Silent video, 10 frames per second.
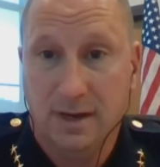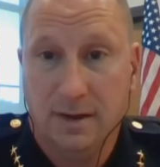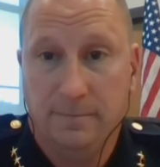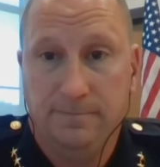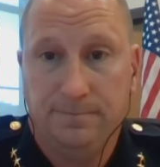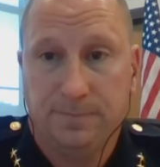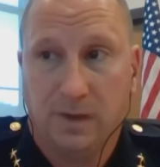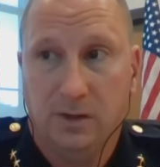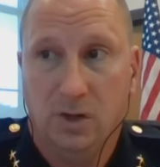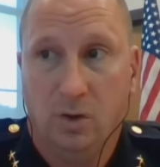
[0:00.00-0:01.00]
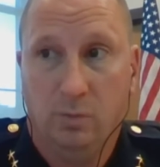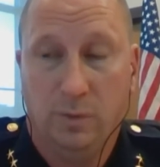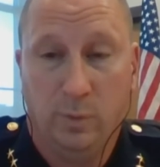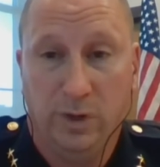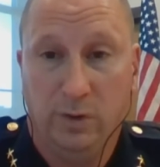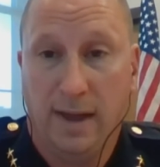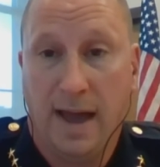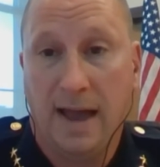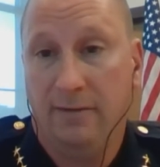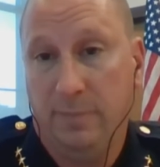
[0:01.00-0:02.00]
Um, you know, when you,
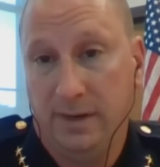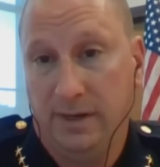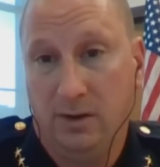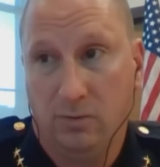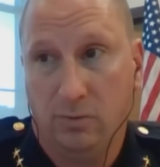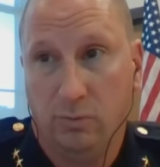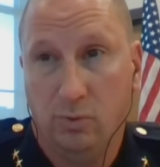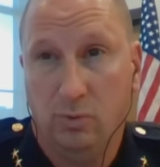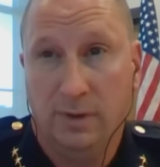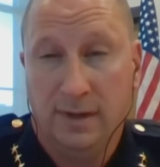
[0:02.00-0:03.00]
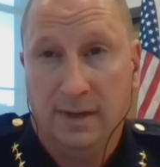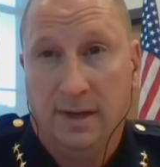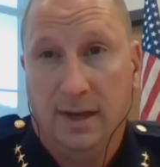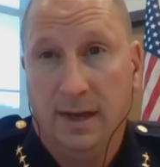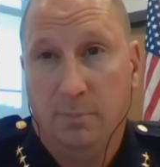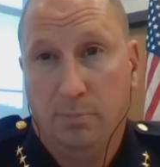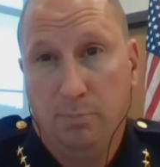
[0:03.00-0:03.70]
I have been here through uh,